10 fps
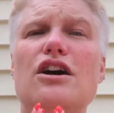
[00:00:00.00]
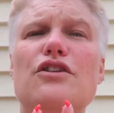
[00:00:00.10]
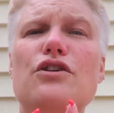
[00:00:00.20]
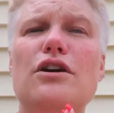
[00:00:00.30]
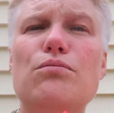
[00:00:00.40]

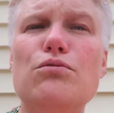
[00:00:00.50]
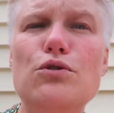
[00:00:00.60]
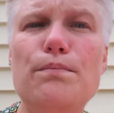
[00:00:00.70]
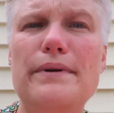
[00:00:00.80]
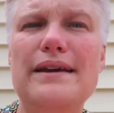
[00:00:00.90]
The
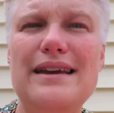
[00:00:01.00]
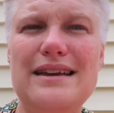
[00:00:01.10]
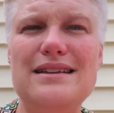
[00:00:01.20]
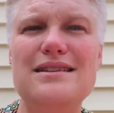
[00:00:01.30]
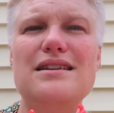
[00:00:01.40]
group
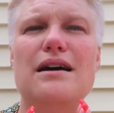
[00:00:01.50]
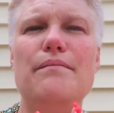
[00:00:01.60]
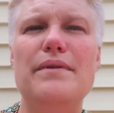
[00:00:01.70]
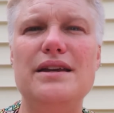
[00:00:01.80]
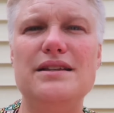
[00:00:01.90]
is
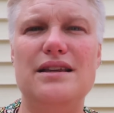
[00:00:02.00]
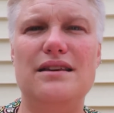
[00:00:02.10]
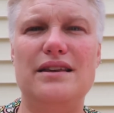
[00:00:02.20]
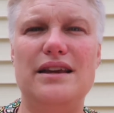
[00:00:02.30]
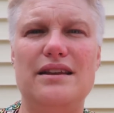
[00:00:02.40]

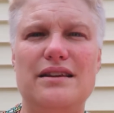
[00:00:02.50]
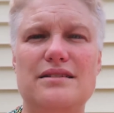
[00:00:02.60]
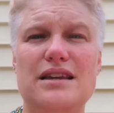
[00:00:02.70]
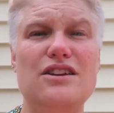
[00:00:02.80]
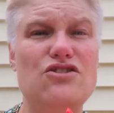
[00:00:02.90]
amazing,
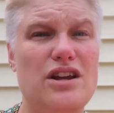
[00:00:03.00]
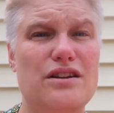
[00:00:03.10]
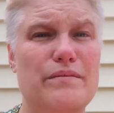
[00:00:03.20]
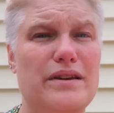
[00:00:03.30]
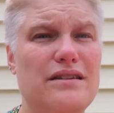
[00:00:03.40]
ladies and
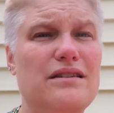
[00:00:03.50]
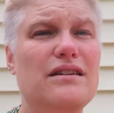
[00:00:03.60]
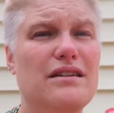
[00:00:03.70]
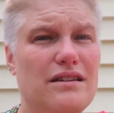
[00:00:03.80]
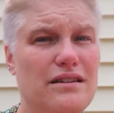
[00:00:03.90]
gentlemen,
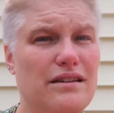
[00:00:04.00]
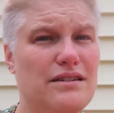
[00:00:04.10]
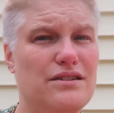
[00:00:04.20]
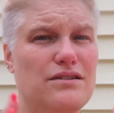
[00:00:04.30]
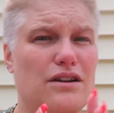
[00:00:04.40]

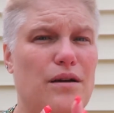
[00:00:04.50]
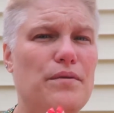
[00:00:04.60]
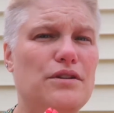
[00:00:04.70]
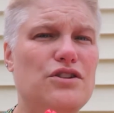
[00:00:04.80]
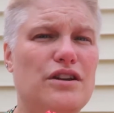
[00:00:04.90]
because there's a
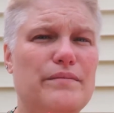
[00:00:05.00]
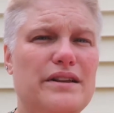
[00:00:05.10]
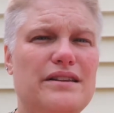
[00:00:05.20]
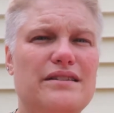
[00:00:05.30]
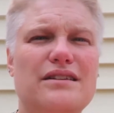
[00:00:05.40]
couple of
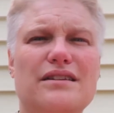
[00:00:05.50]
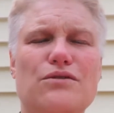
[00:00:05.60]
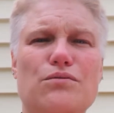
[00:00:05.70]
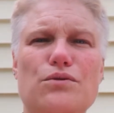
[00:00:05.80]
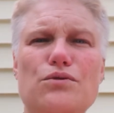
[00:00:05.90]
gentlemen in the
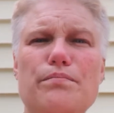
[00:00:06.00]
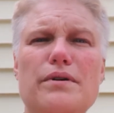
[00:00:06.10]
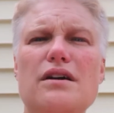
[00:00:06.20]
group.